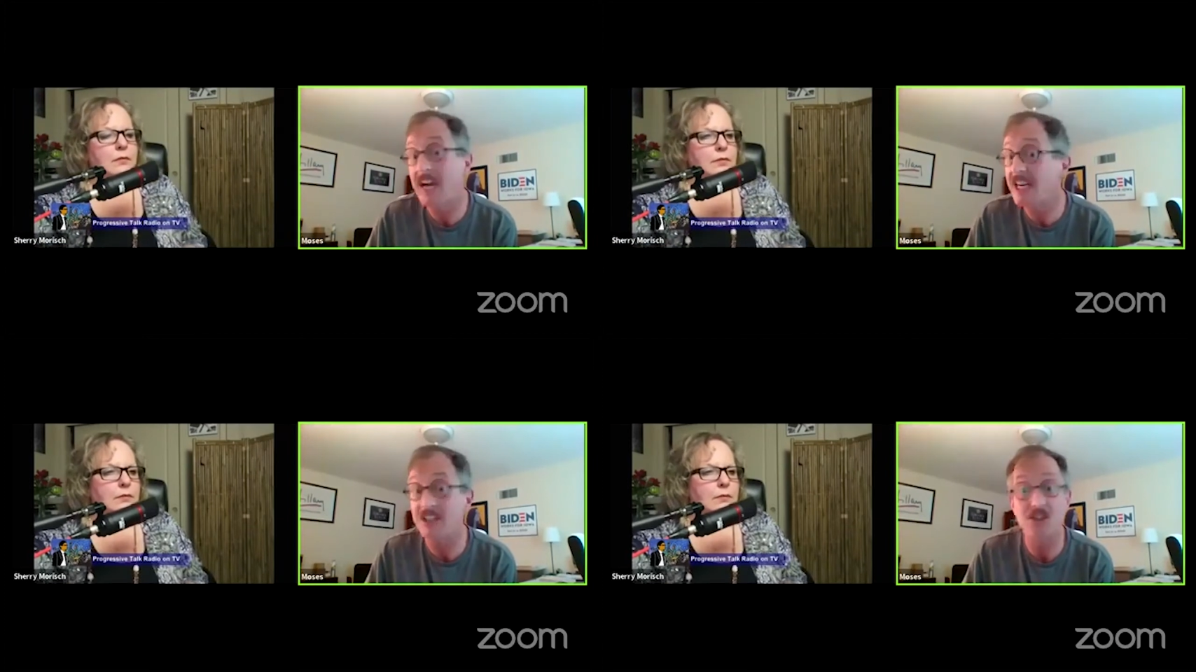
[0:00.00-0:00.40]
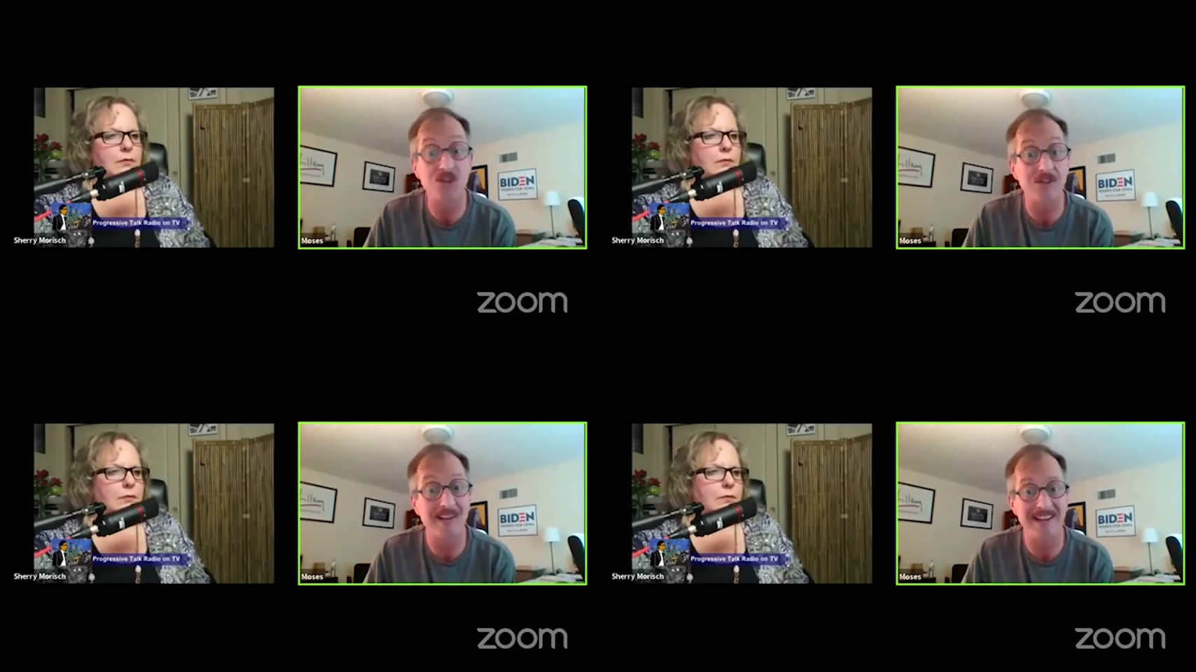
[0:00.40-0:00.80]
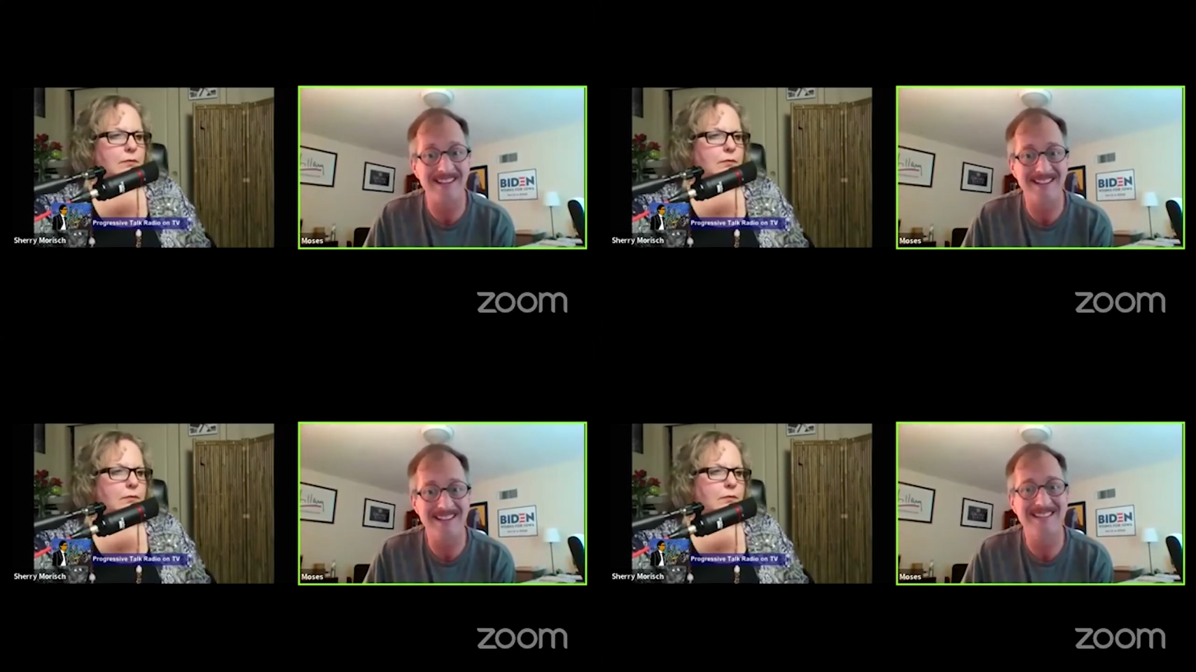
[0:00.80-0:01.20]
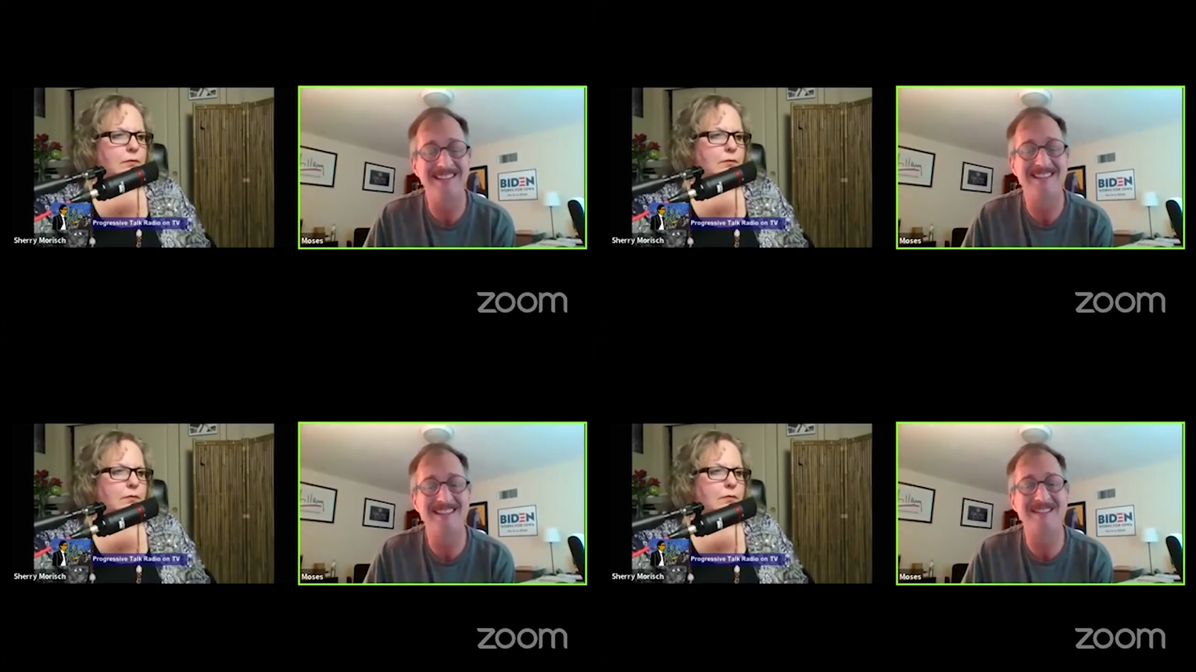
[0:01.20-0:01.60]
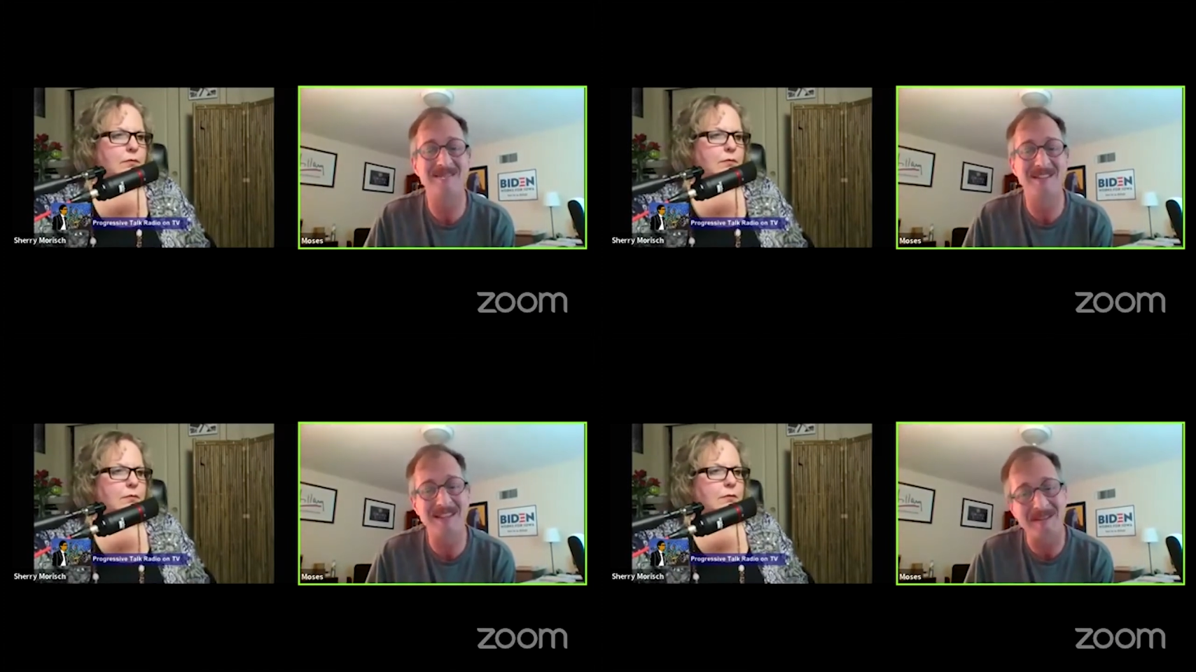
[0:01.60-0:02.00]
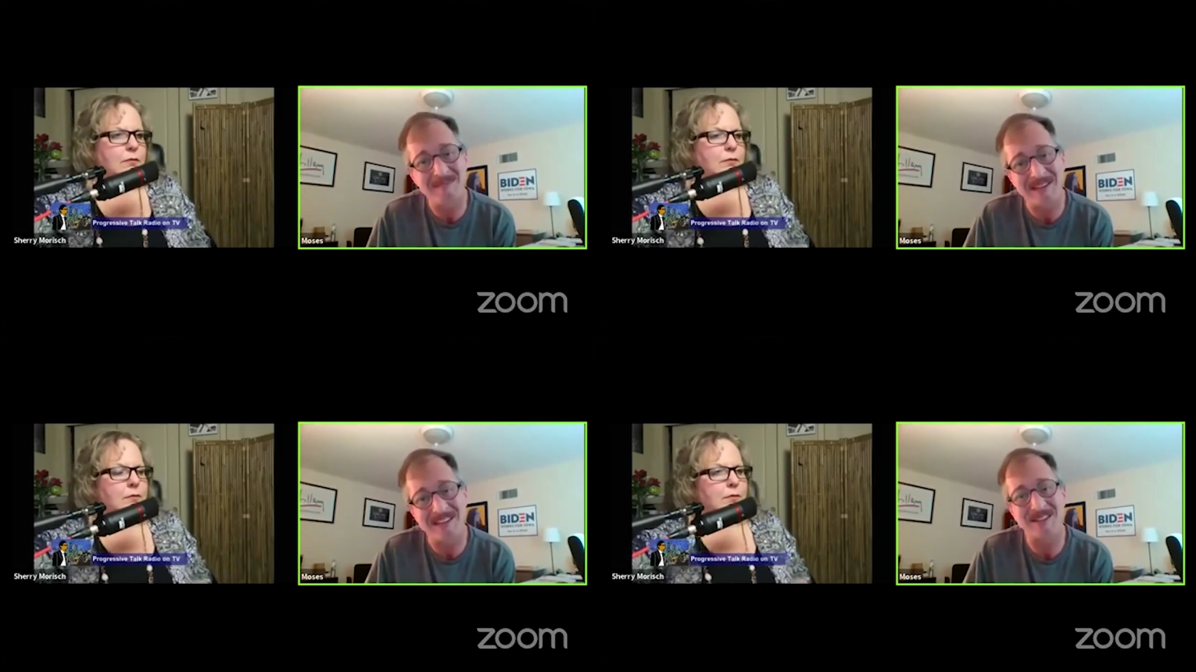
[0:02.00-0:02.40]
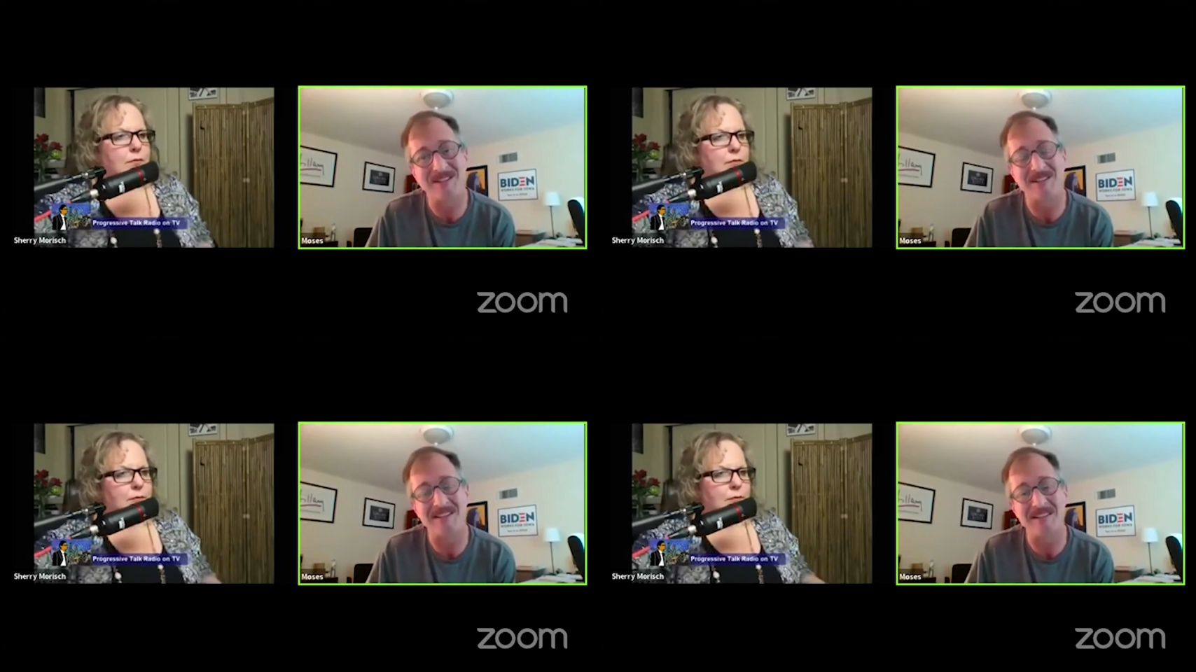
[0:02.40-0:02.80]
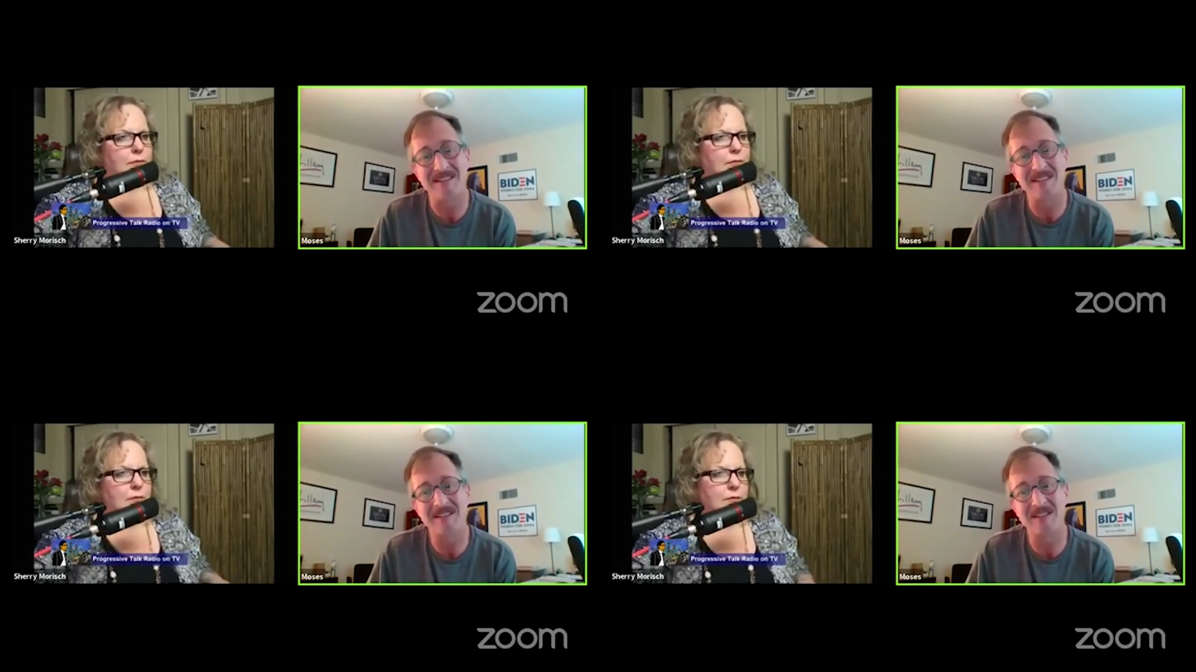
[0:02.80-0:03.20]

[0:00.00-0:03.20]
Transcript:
Speaker 1: I enjoy the political